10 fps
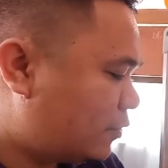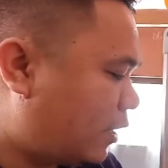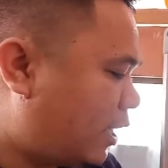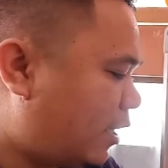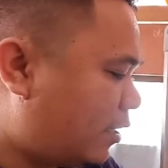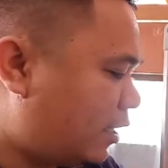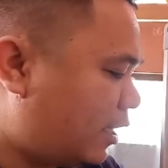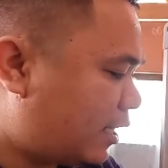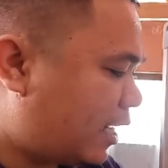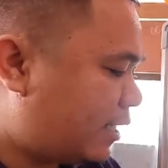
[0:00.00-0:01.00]
so
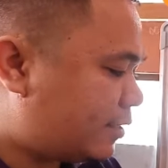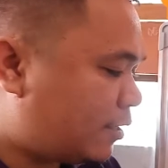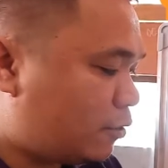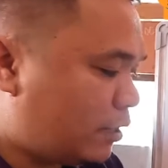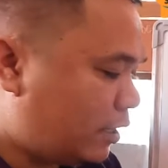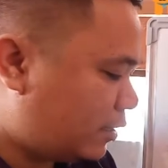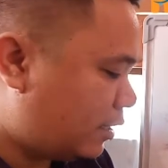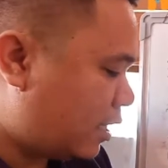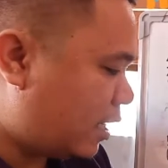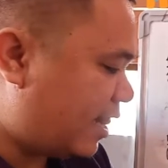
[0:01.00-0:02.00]
here it has a unit.
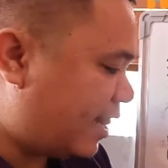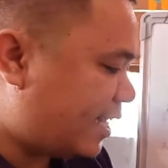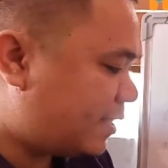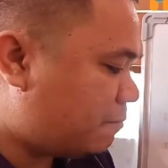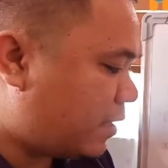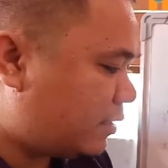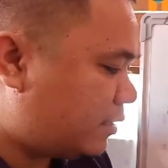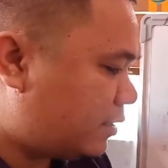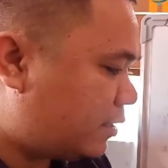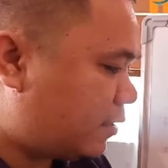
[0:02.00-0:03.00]
These
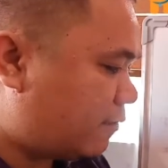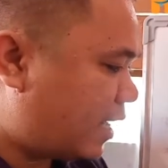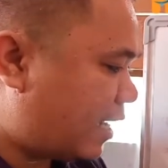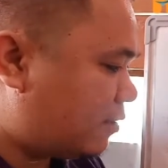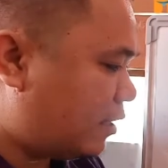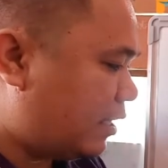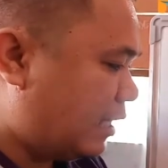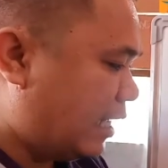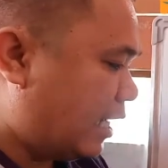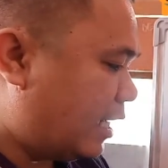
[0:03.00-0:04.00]
bottles of
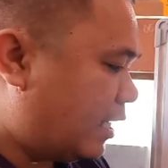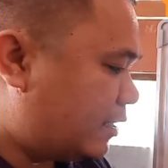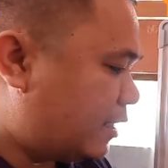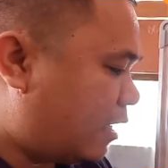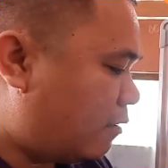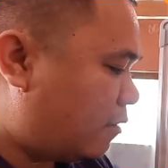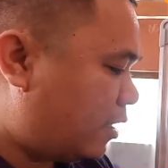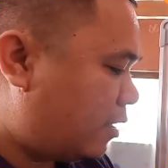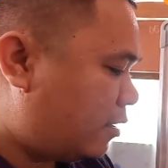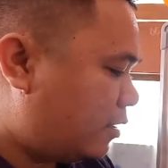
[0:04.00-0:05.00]
gasoline is
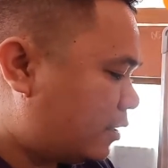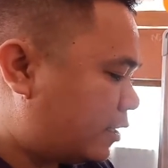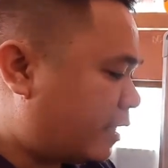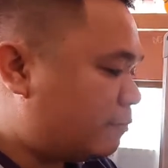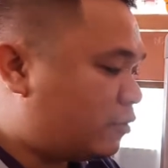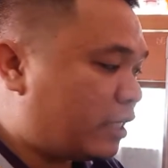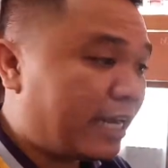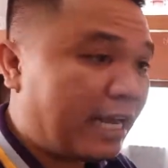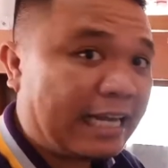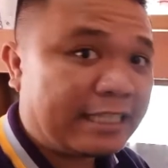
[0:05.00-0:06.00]
our
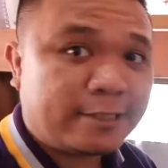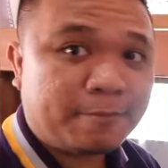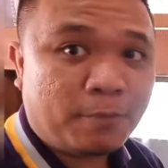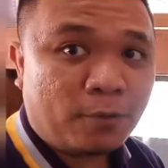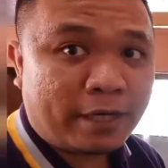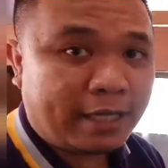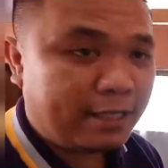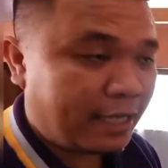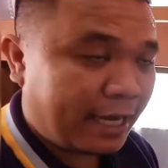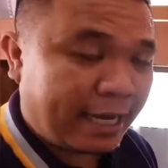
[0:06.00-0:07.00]
subject as
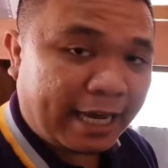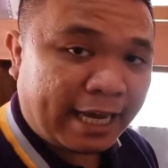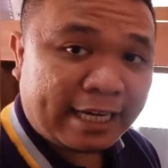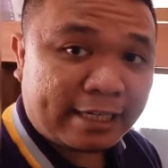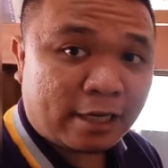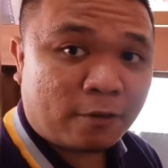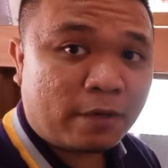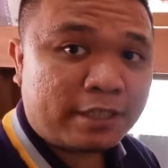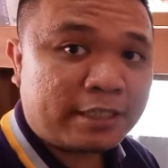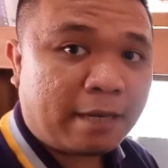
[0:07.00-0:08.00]
plural, and it
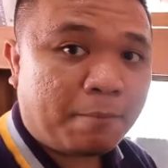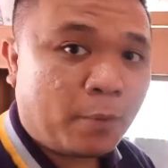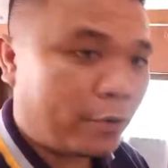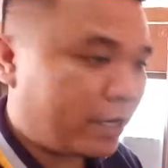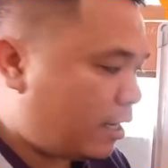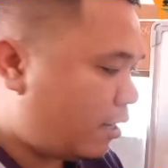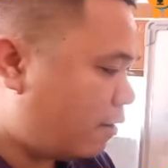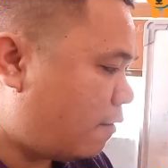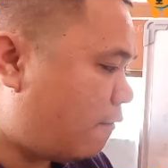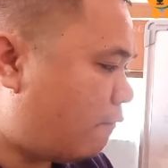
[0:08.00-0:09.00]
requires a
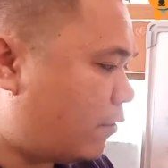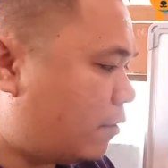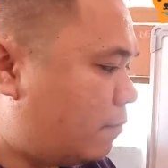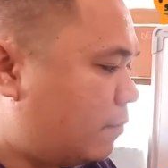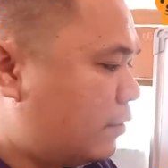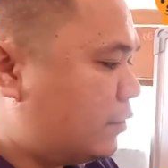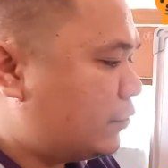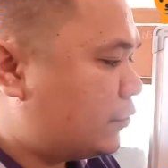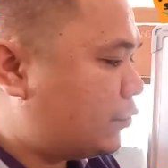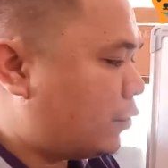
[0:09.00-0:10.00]
plural verb.
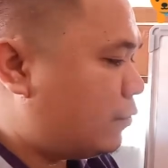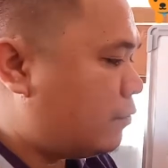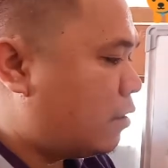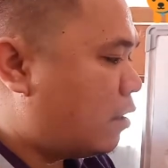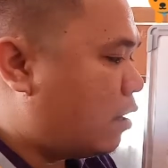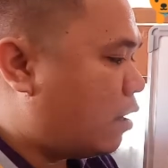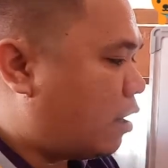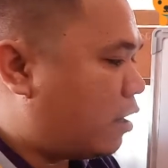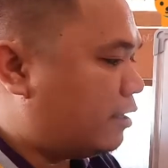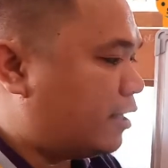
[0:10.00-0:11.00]
So
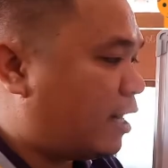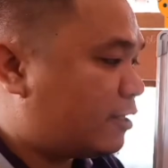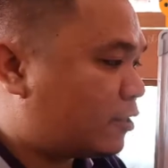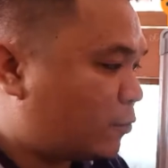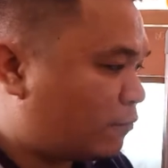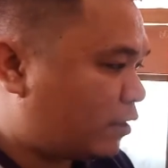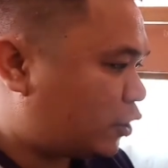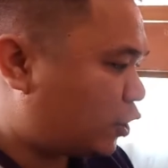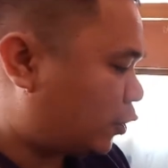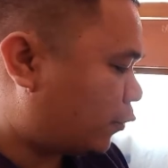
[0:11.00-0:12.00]
are not
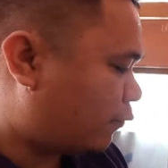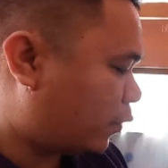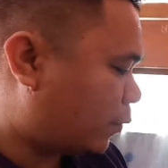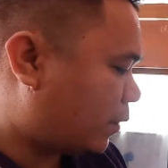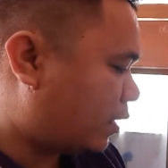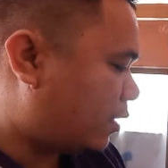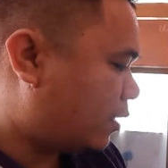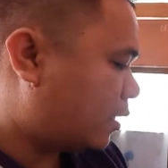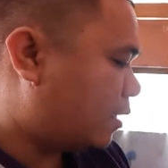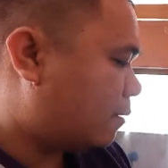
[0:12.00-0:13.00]
sufficient to
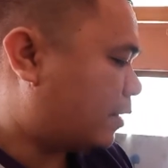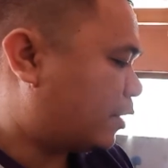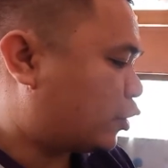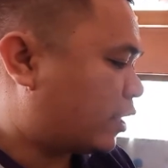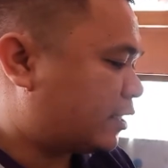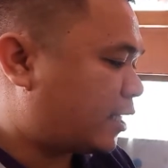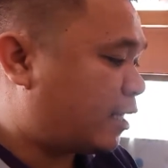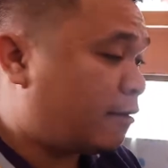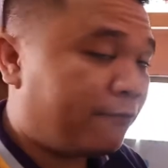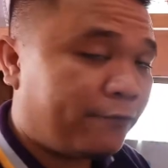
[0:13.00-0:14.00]
fuel my
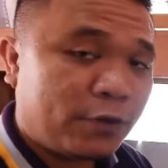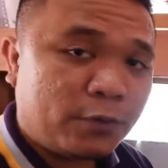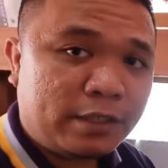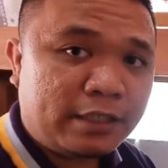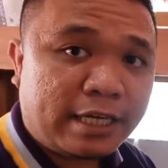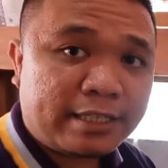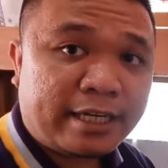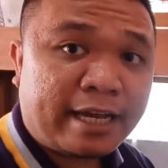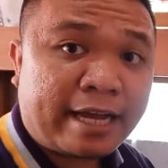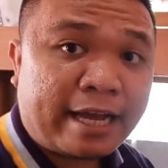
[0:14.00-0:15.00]
tricycle. Fuel
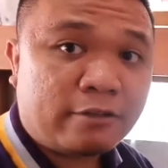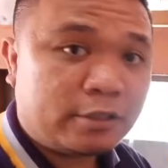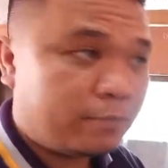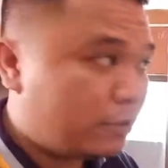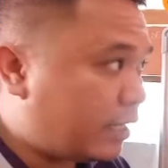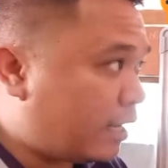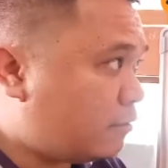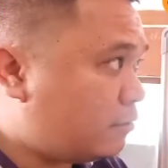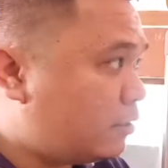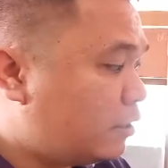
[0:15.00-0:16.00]
is an uncountable
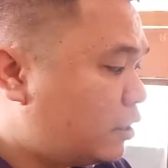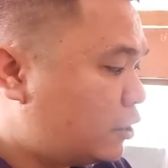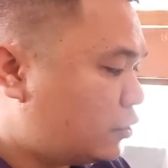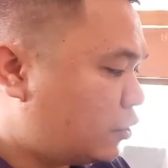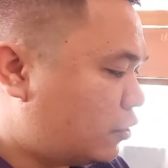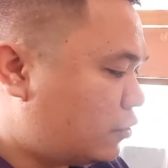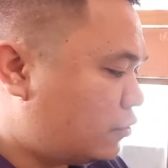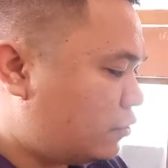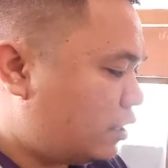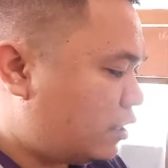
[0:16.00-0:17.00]
noun,
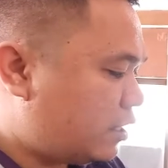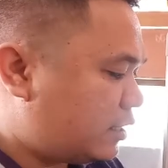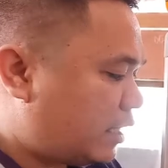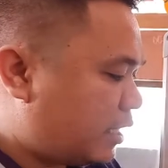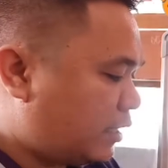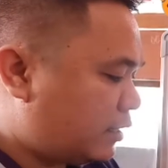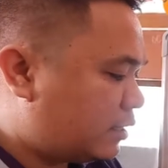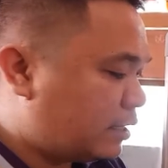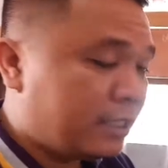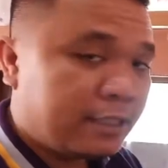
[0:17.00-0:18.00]
so this
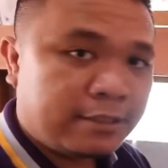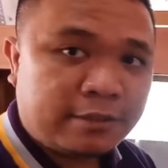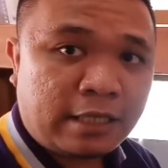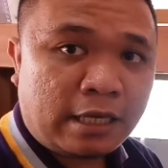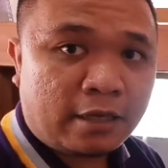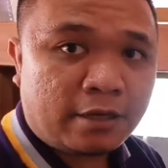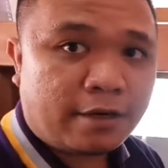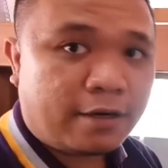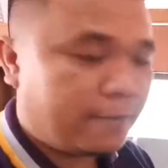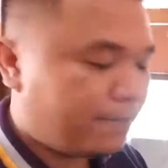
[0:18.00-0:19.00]
is
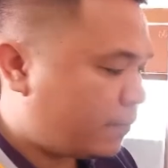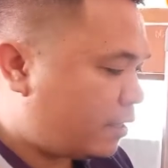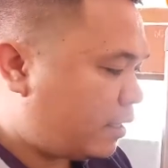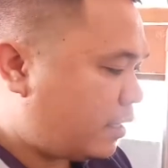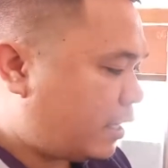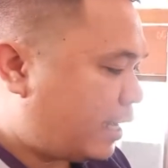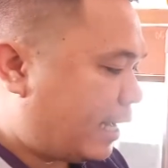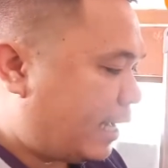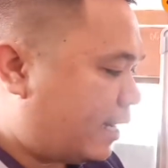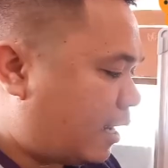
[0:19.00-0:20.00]
singular,
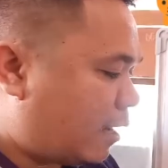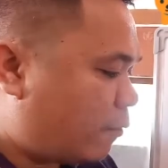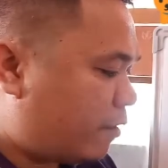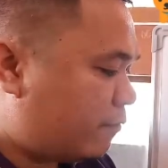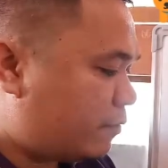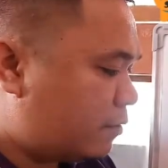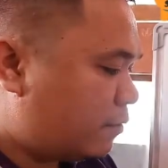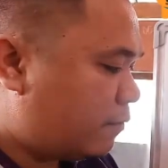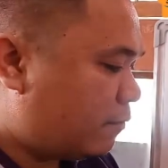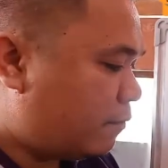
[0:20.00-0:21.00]
and our
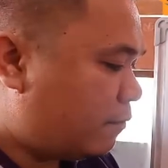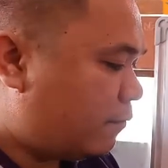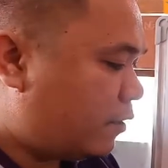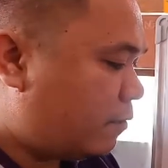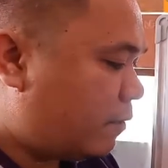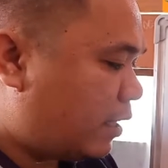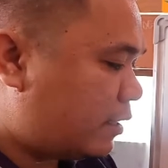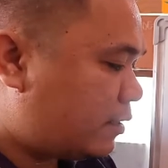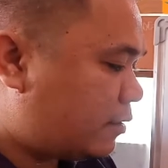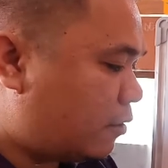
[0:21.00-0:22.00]
verb
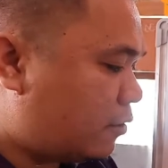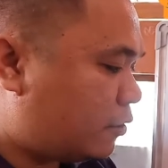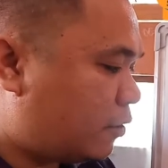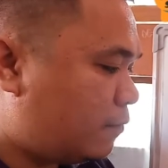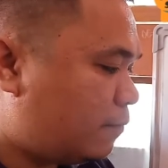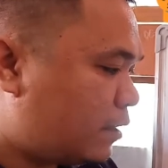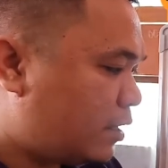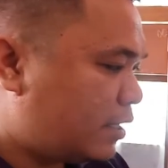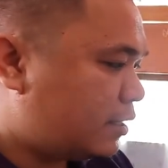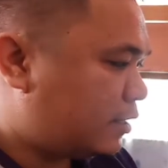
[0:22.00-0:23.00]
is also
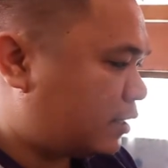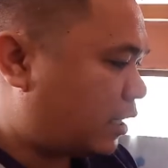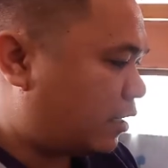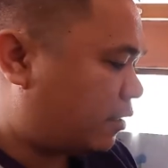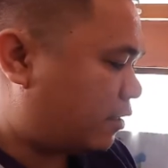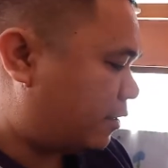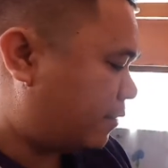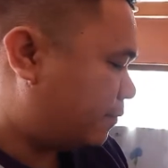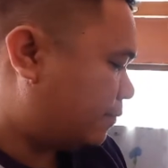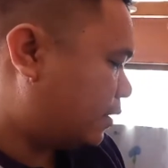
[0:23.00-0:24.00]

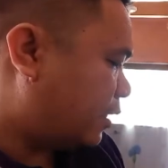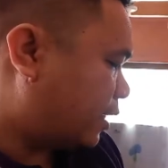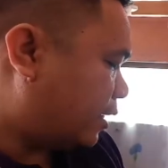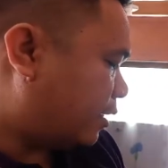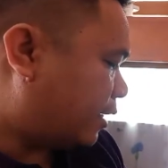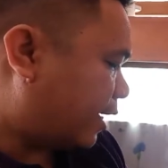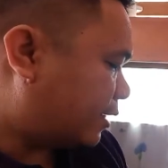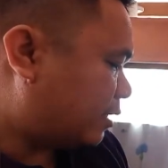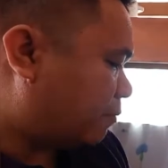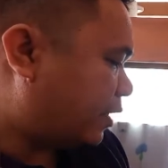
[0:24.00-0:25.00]
singular.
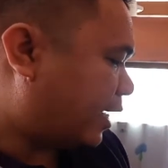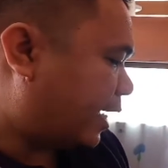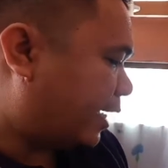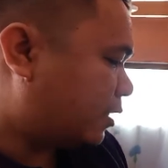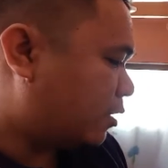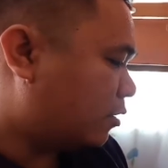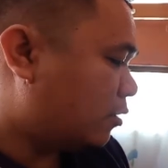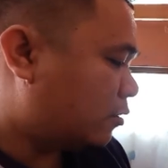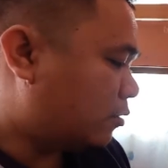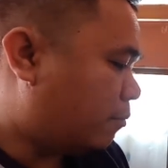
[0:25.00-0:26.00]
Next, number 9.
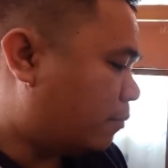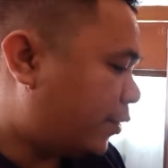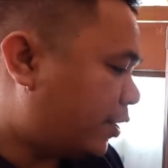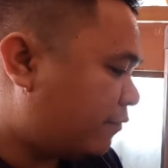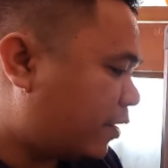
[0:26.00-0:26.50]
The board